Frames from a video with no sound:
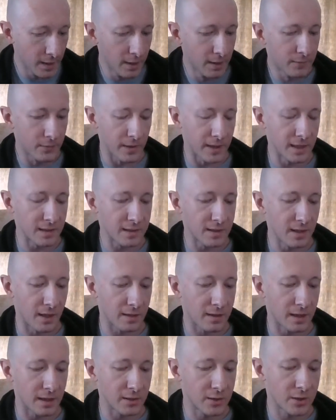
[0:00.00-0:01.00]

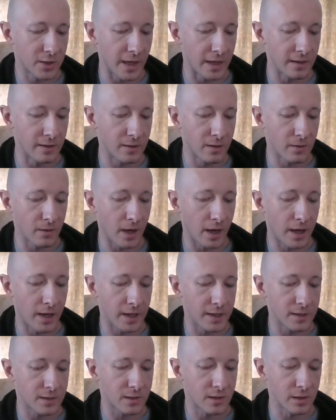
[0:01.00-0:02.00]
Forgets-Nothing shaded her
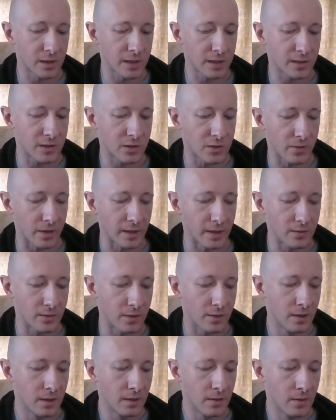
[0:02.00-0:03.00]
eyes to look at the
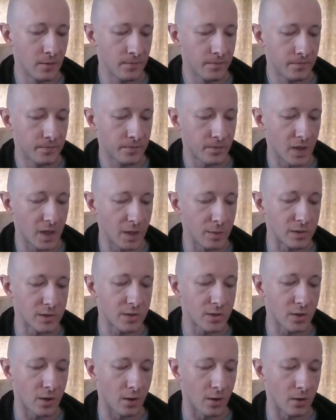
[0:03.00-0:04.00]
stranger. He was
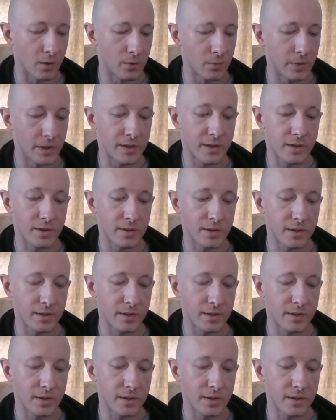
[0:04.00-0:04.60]
tall, with